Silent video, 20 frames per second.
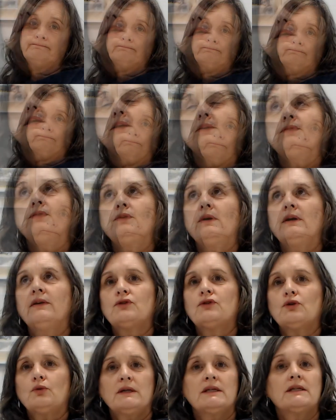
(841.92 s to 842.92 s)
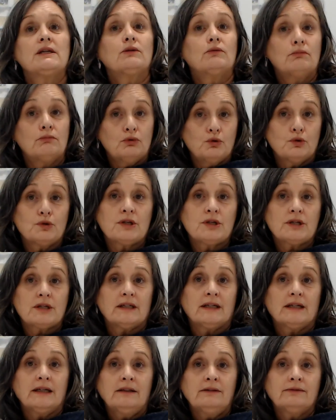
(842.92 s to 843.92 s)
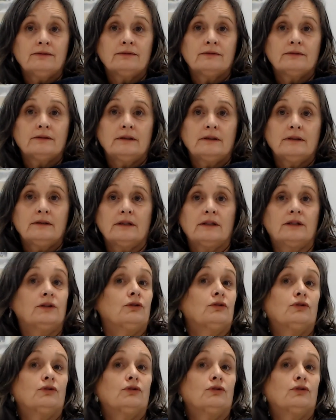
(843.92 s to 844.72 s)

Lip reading: If you have 20 or more staff, then you're